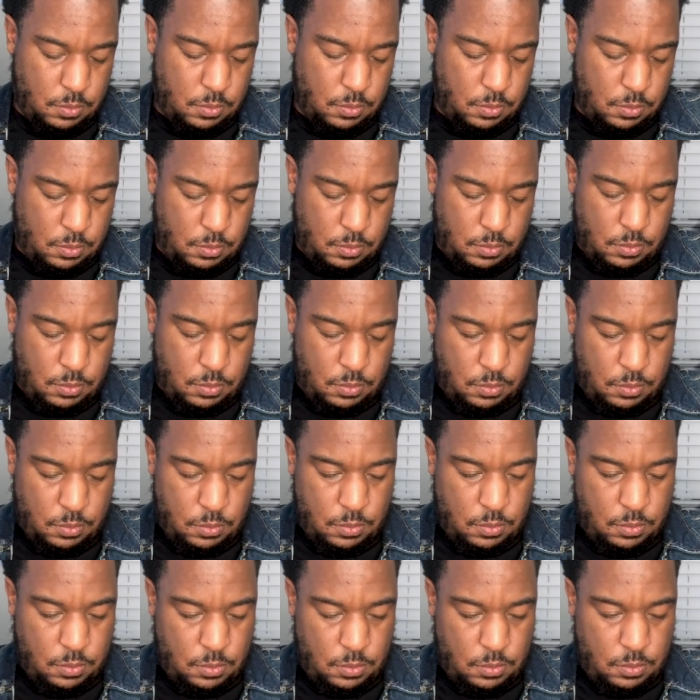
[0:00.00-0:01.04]

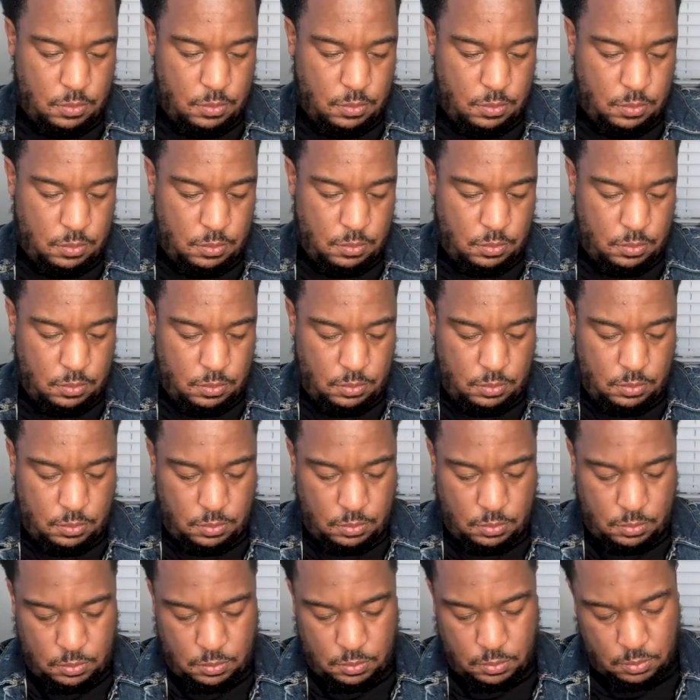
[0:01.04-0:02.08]

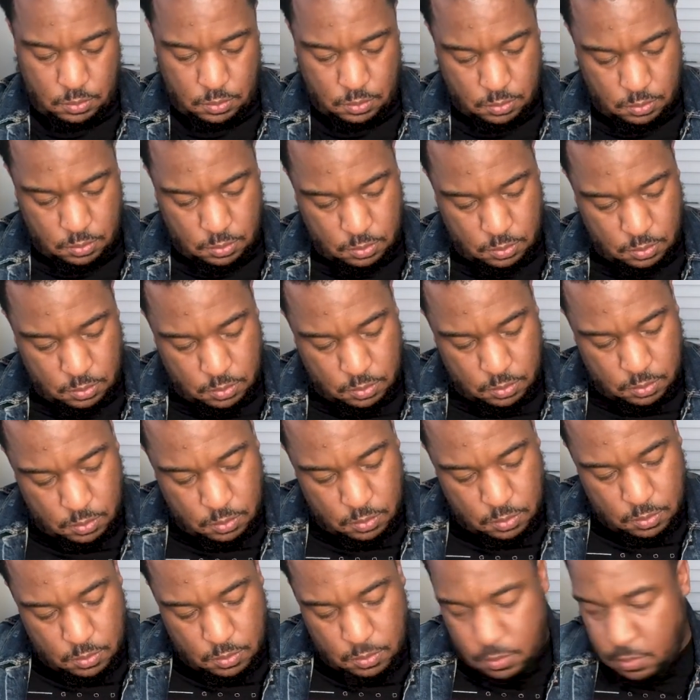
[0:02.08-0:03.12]

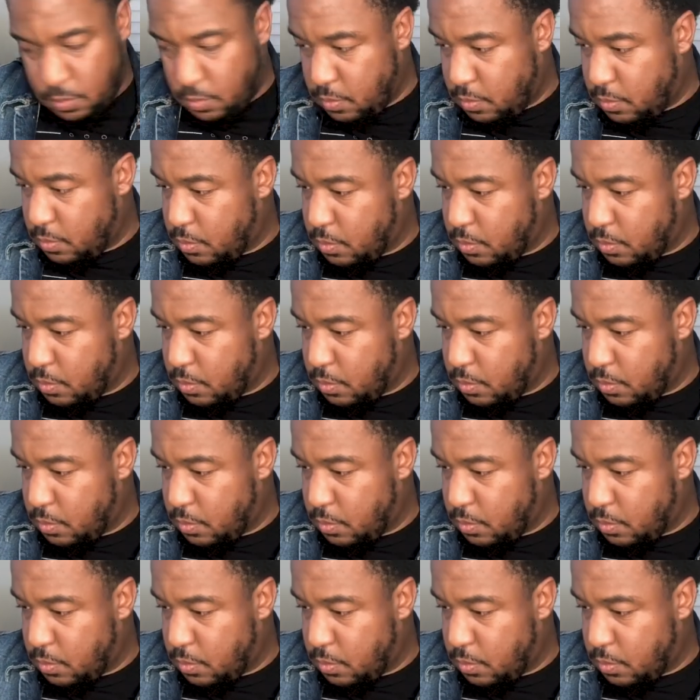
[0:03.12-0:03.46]
No one is speaking in this clip.